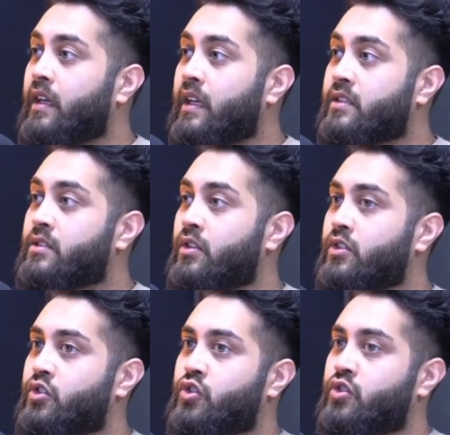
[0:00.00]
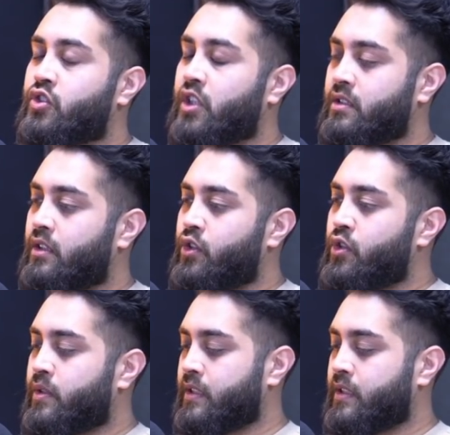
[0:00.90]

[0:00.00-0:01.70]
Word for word: Yeah, it's not just the news.